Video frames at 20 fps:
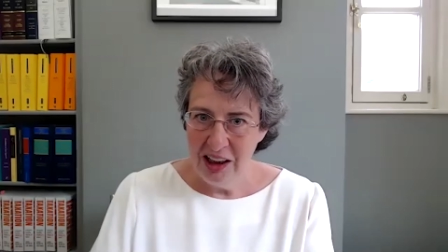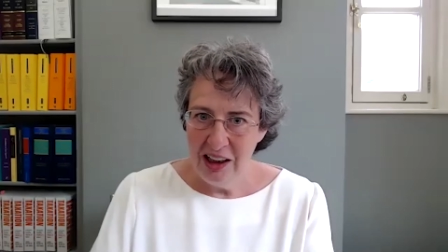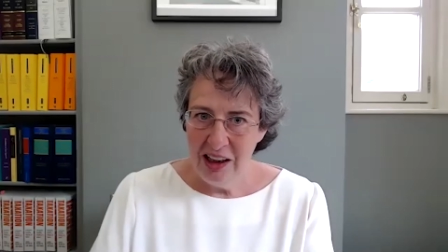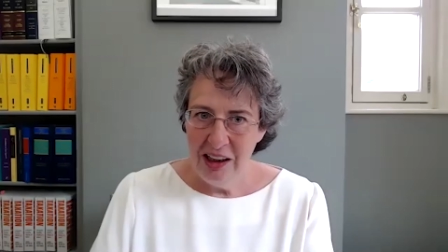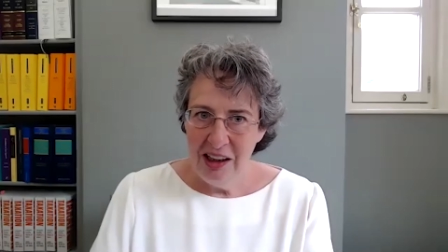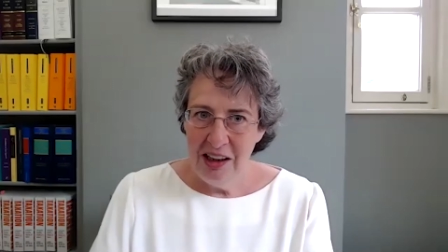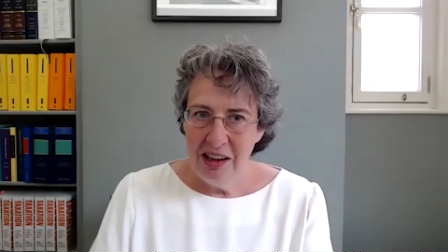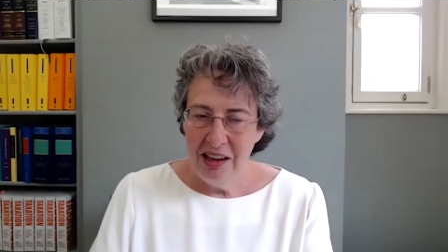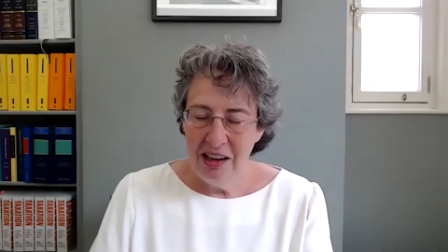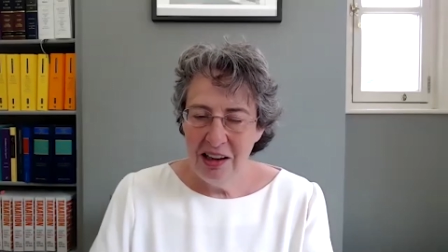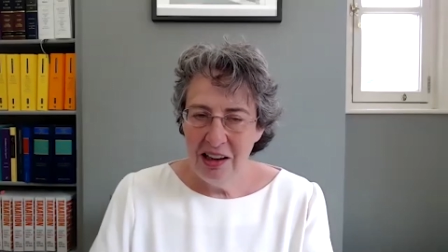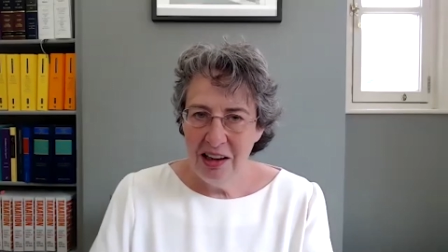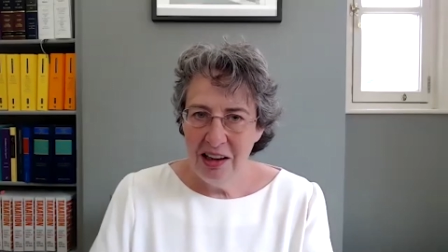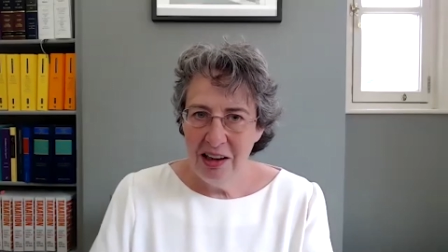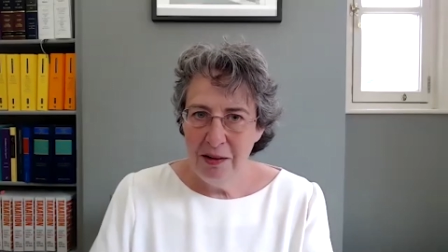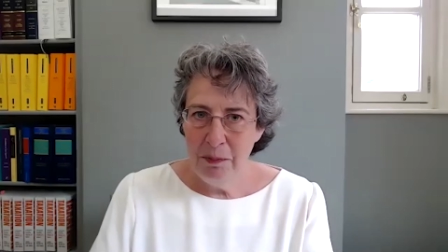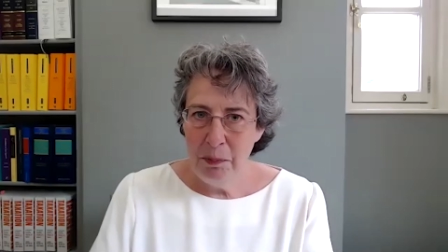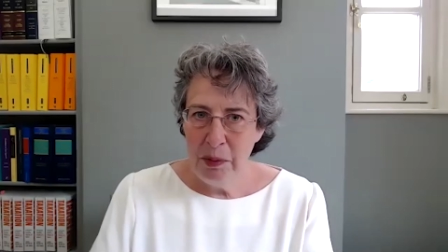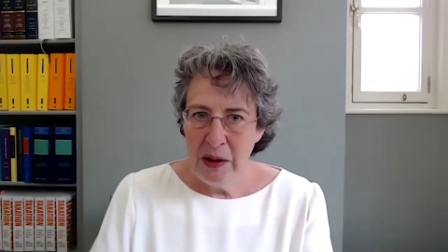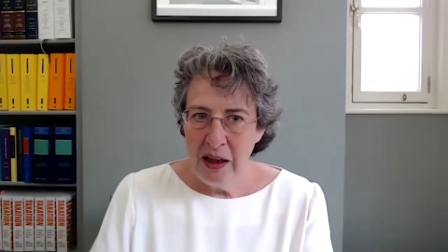Yep.
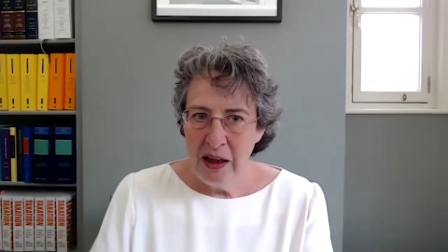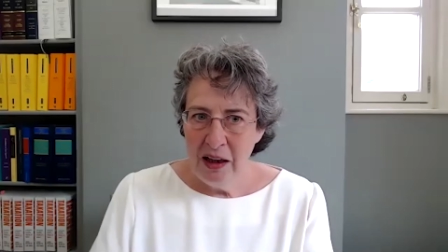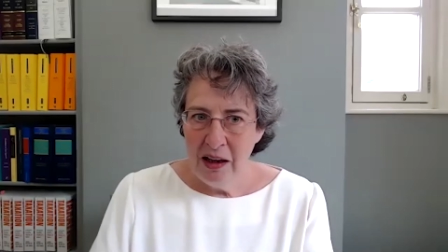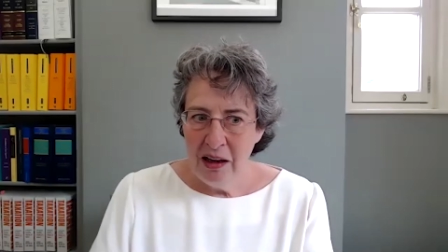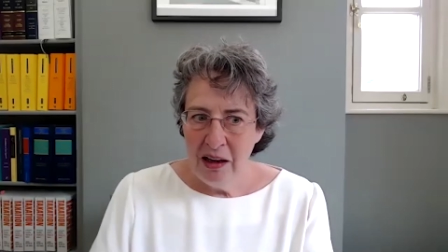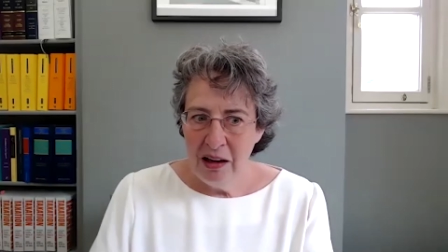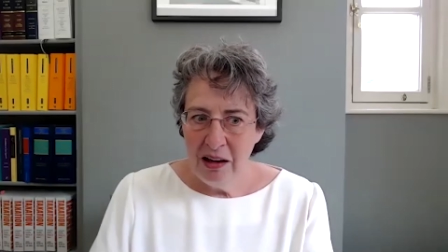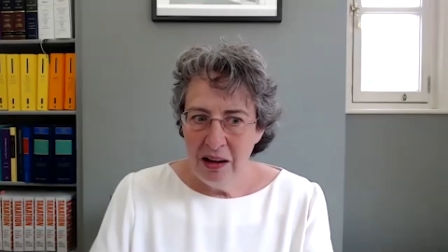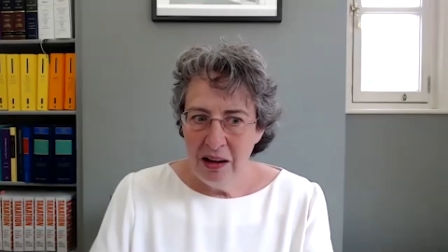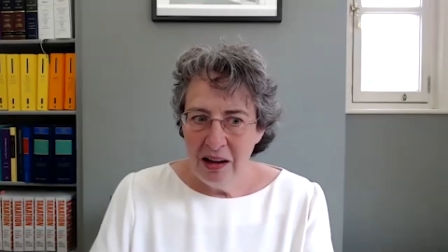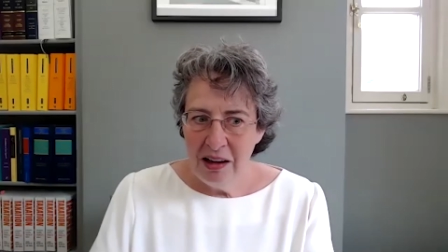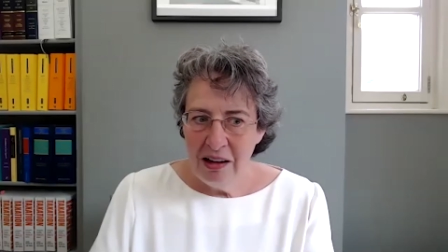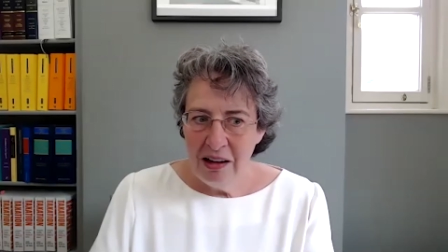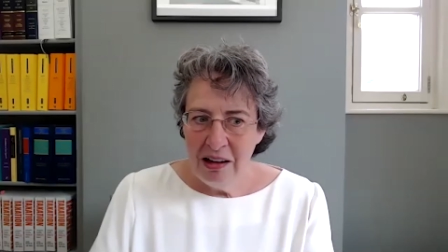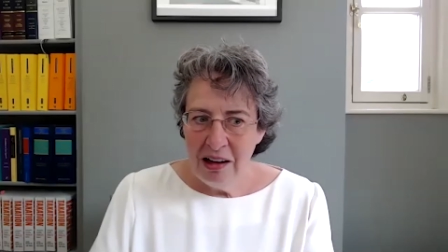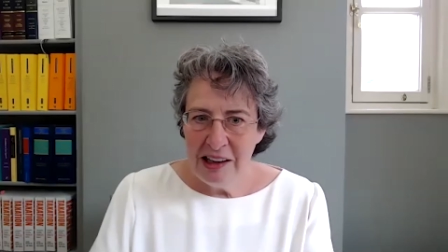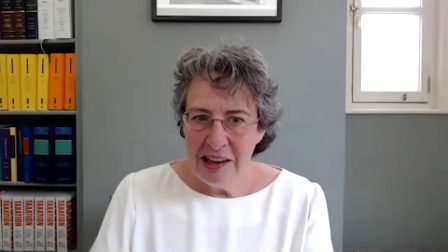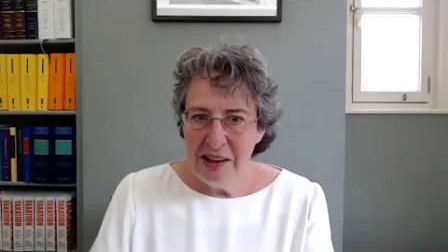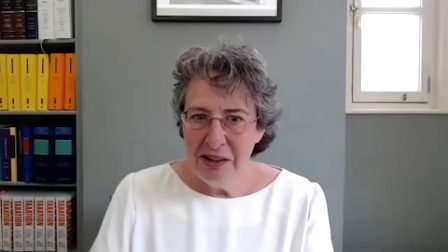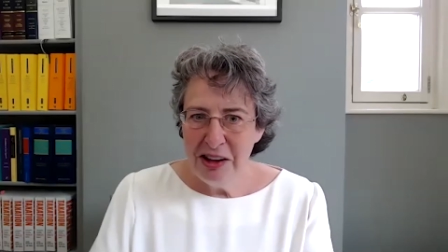Um,
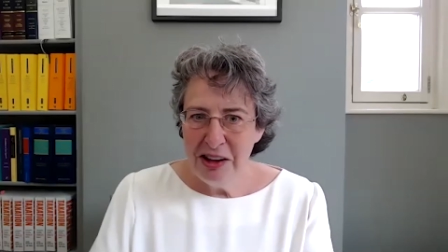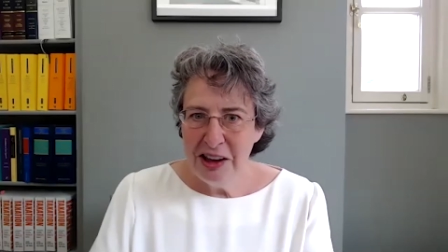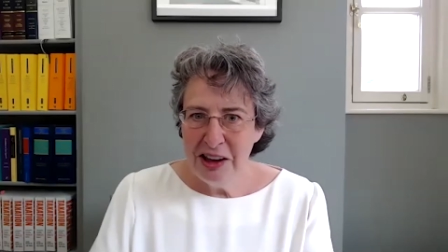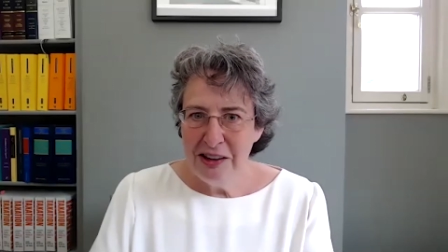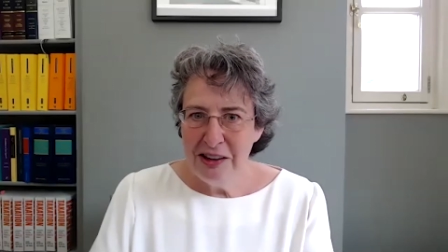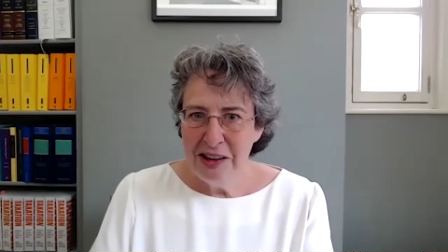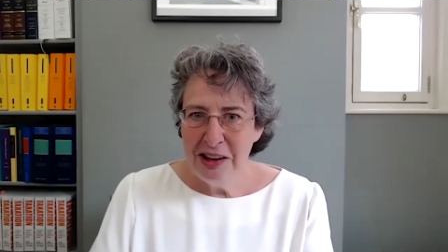I know that,